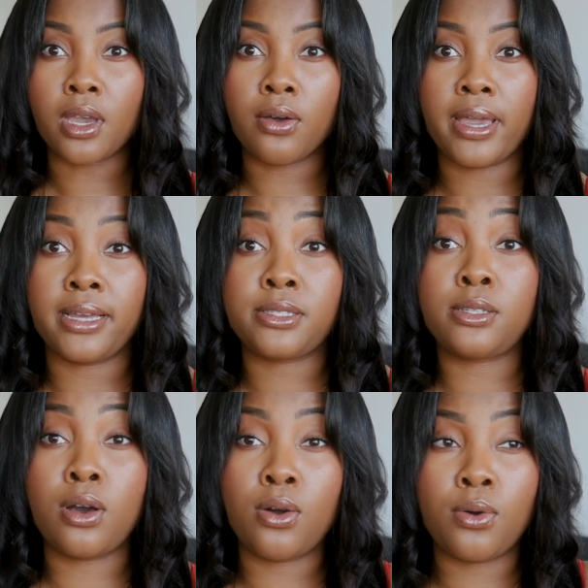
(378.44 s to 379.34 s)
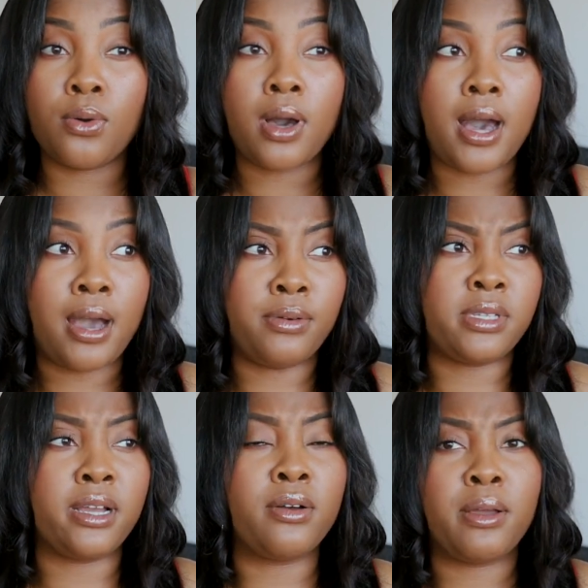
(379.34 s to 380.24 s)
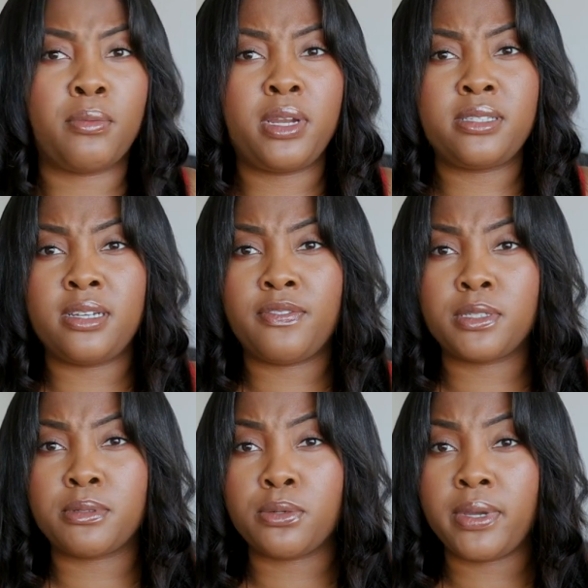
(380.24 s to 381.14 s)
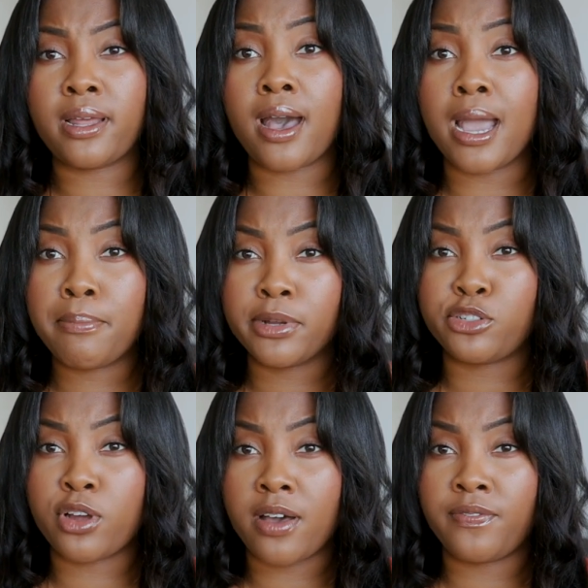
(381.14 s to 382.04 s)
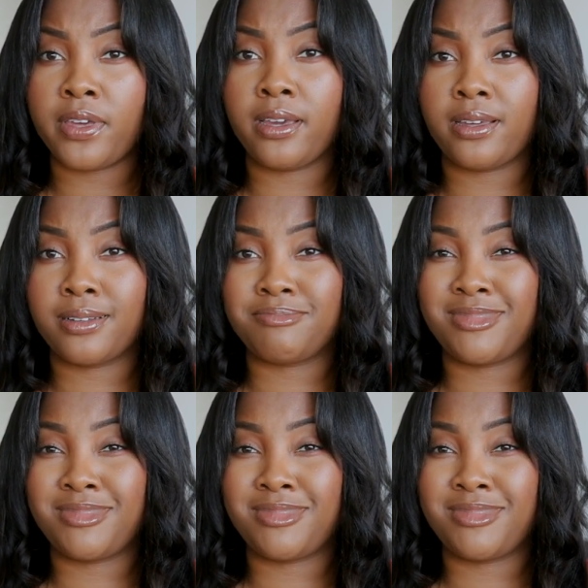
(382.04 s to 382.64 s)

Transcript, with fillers: Okay, so I was like, okay, what is the difference between a hypertrophic,